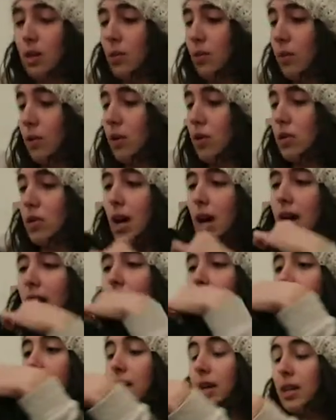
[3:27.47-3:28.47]
when you tie
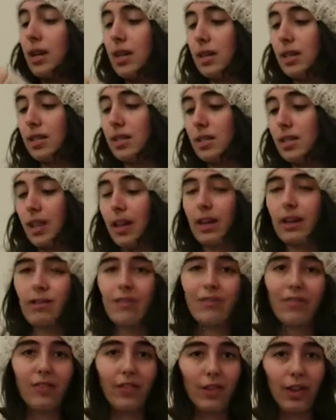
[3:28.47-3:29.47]
it, it's
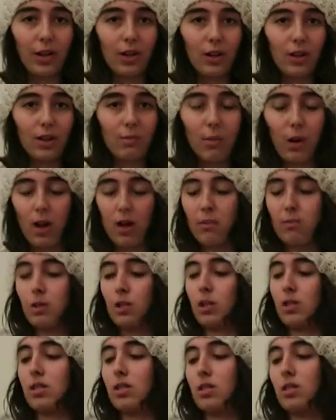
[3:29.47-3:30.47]
like flared at the bottom. You
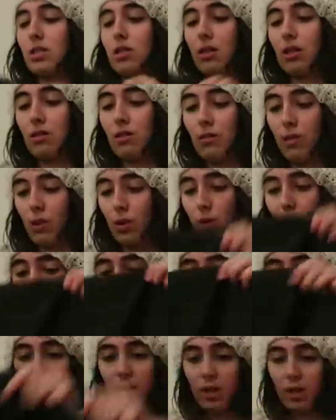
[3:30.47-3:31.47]
guys haven't seen the photo,
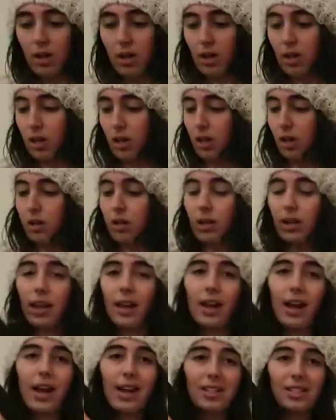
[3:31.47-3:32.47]
but look,
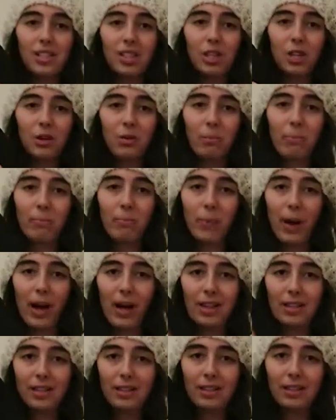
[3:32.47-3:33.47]
and it has cute
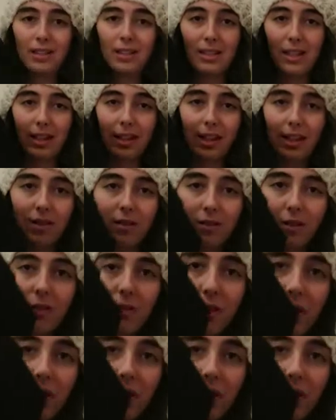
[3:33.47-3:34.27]
buttons. Like, I don't know